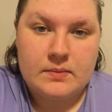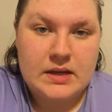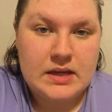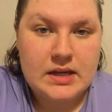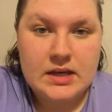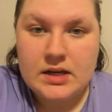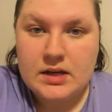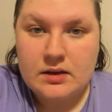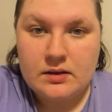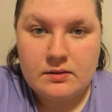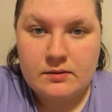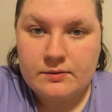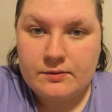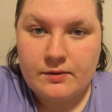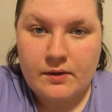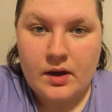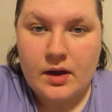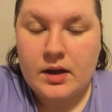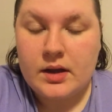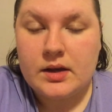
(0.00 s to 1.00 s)
eating
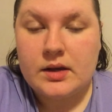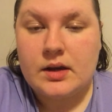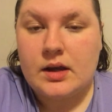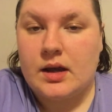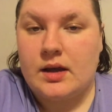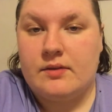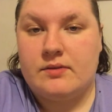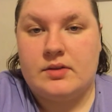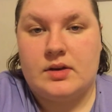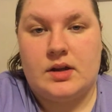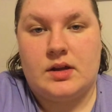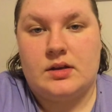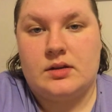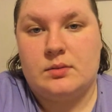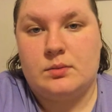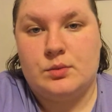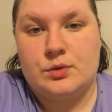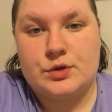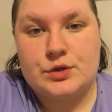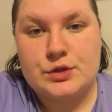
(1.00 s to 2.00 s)
fine. I haven't had
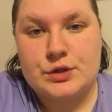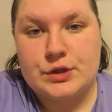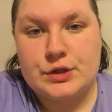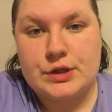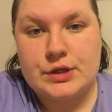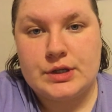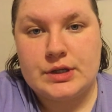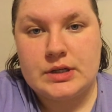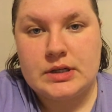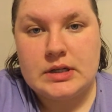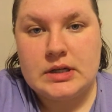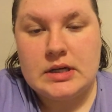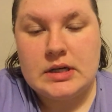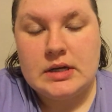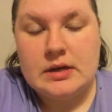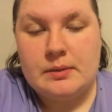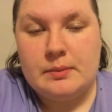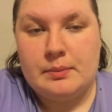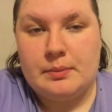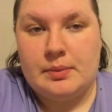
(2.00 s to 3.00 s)
any more sugar,
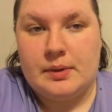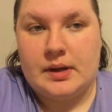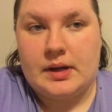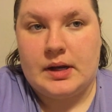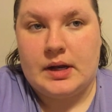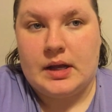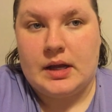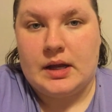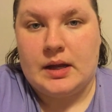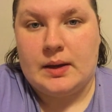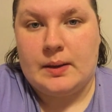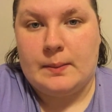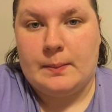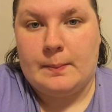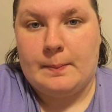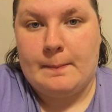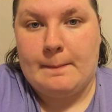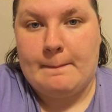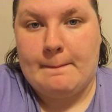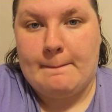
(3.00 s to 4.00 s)
but
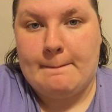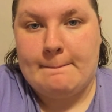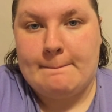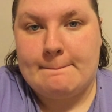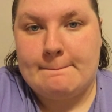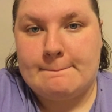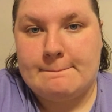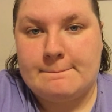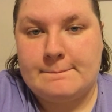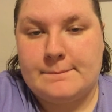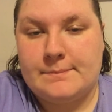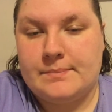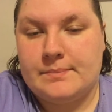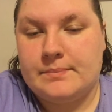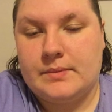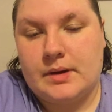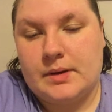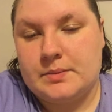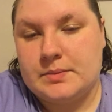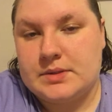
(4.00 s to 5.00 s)
I'm
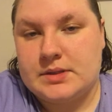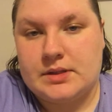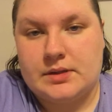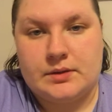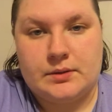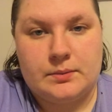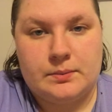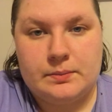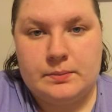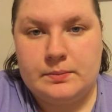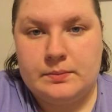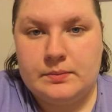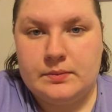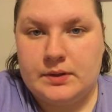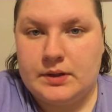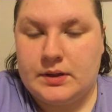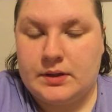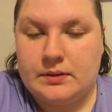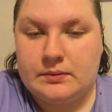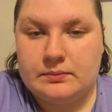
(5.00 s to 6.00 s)
still,
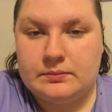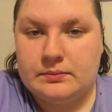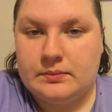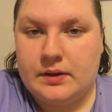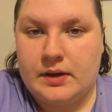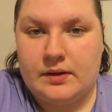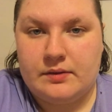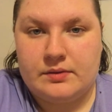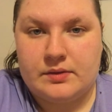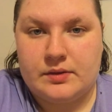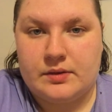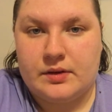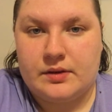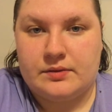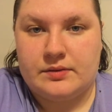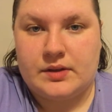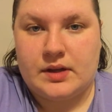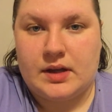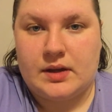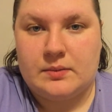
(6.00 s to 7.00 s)
having a
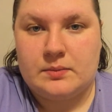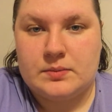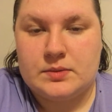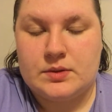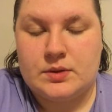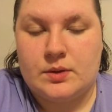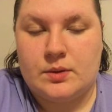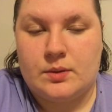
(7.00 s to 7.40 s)
rough time.